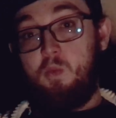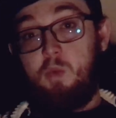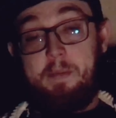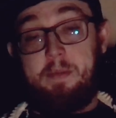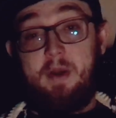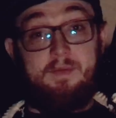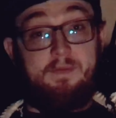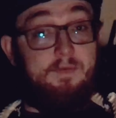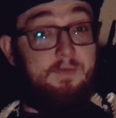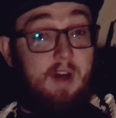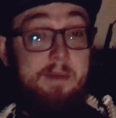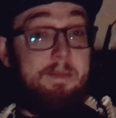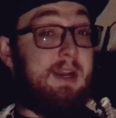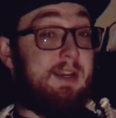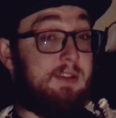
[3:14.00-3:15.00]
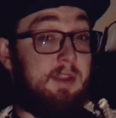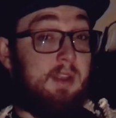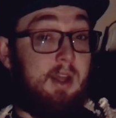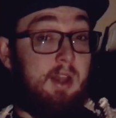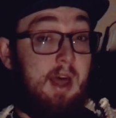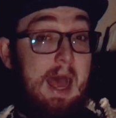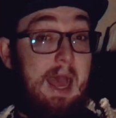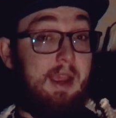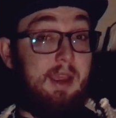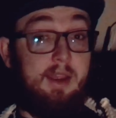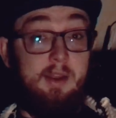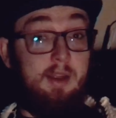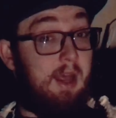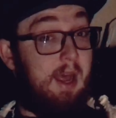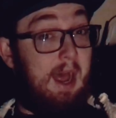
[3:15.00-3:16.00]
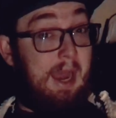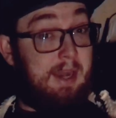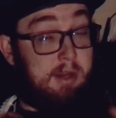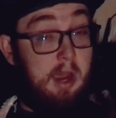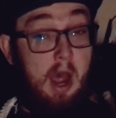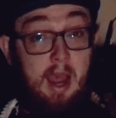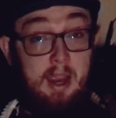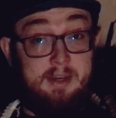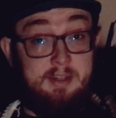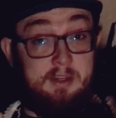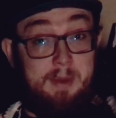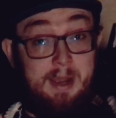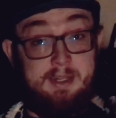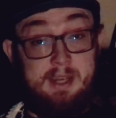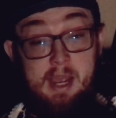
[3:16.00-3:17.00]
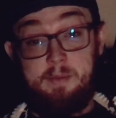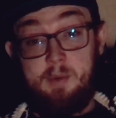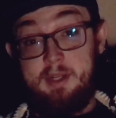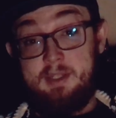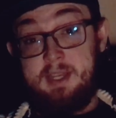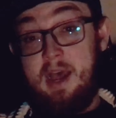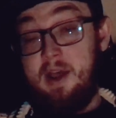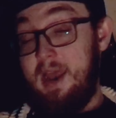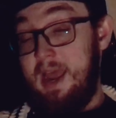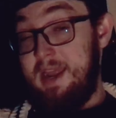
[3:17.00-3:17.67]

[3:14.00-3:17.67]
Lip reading: we put 5 minutes on the clock, I talk until my time runs out,